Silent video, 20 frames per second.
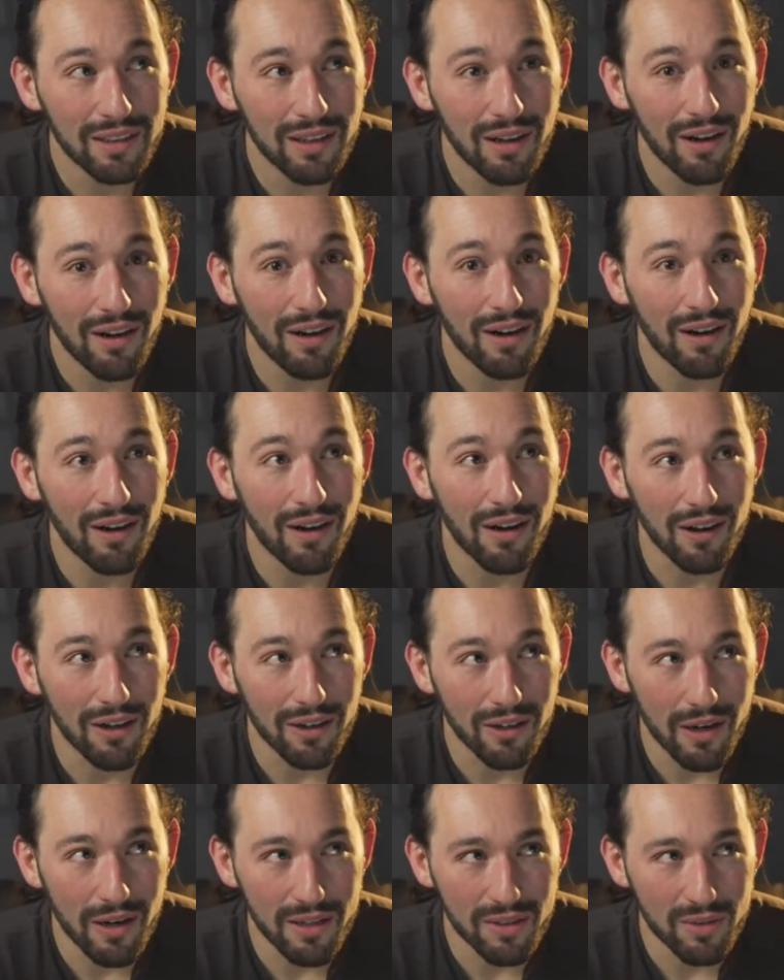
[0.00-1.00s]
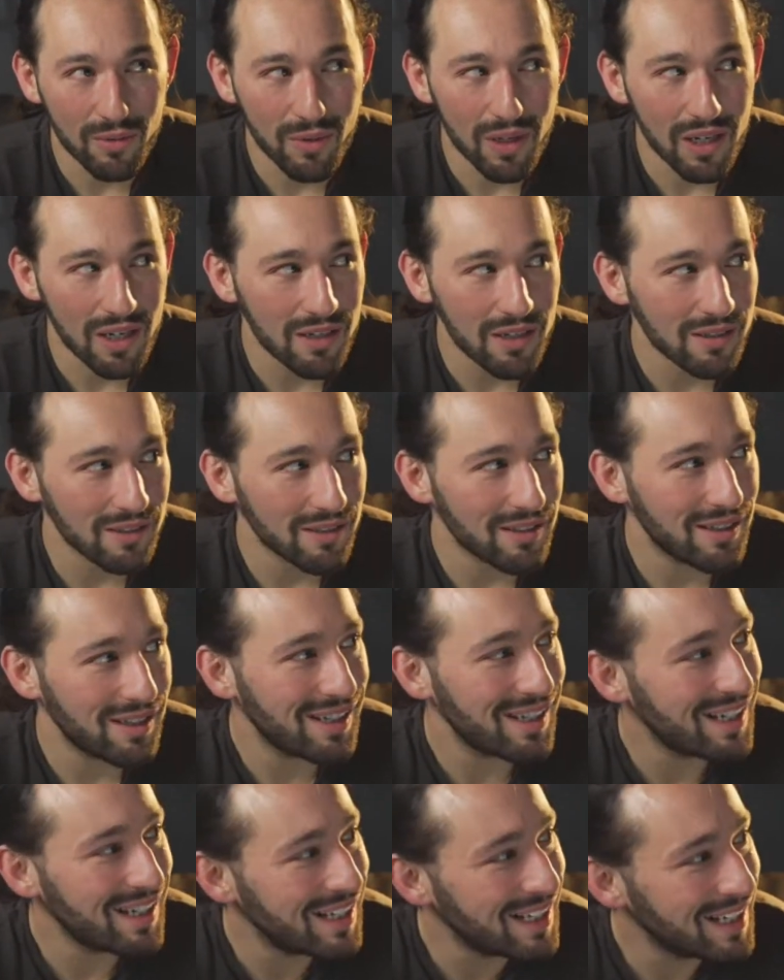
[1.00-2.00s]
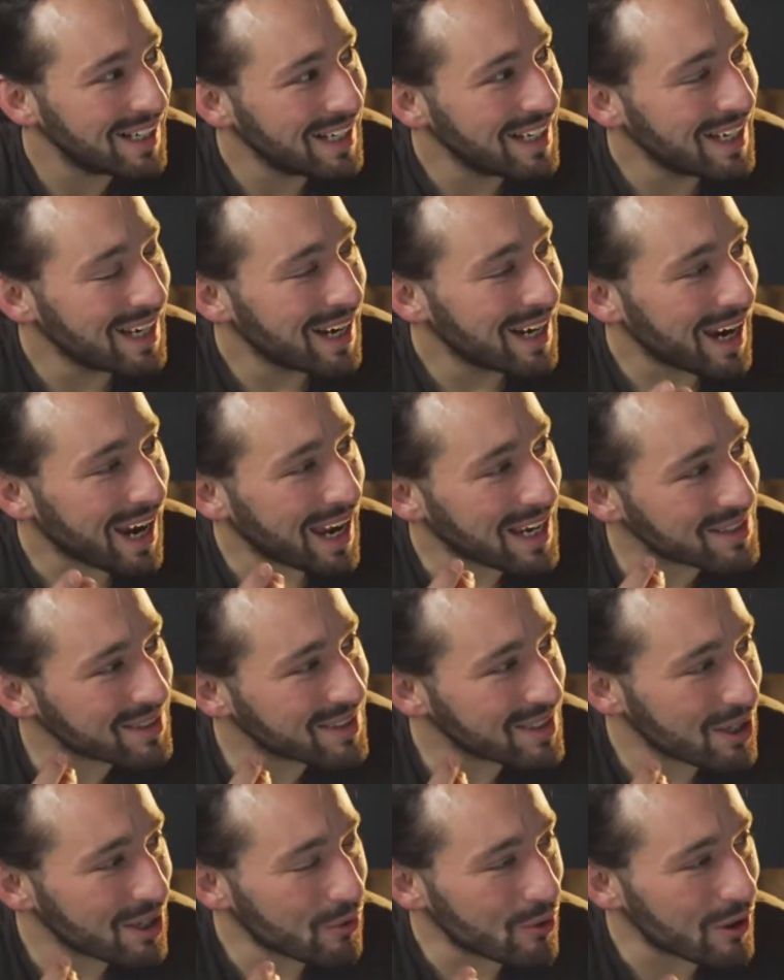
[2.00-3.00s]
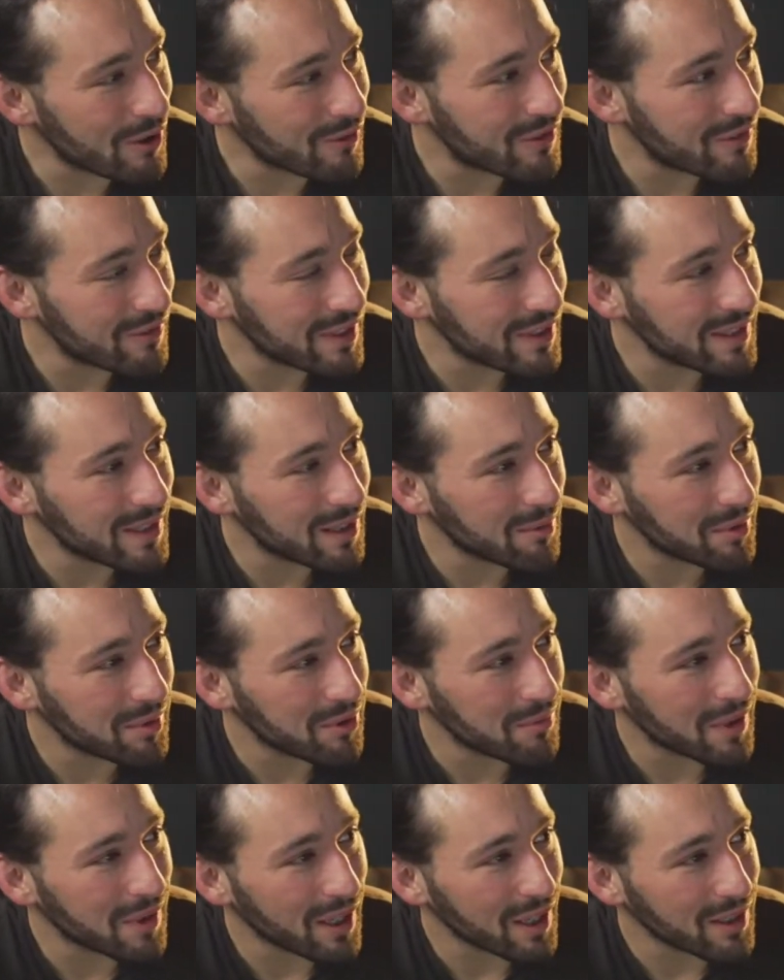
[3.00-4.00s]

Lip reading: R as well, SL150W Mark